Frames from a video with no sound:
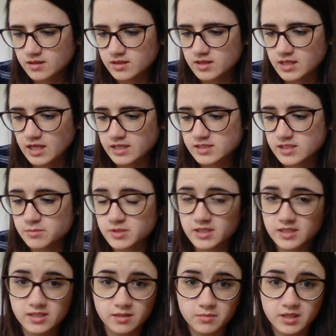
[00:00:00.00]
that seems like
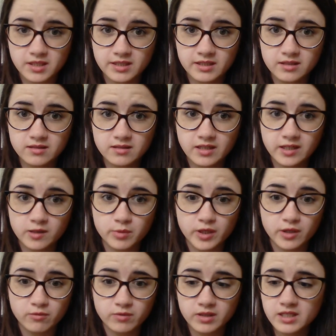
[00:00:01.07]
something that could break
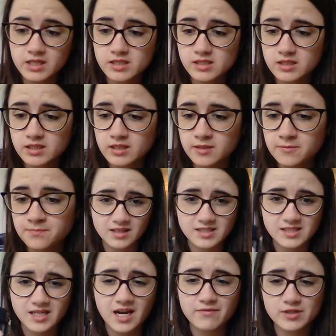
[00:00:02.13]
really easily. It's
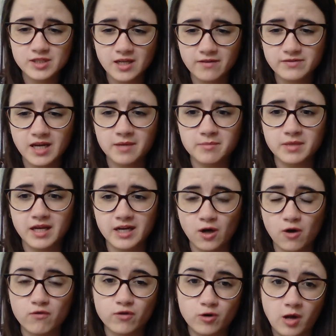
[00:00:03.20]
gonna have a tough time getting
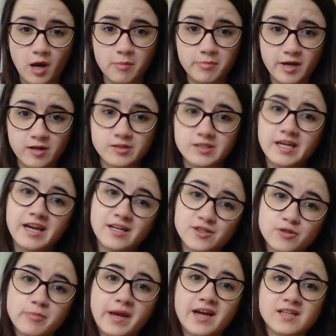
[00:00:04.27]
over a belt and your
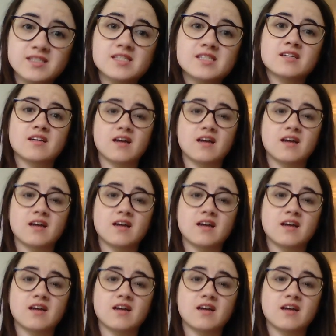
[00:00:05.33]
pants.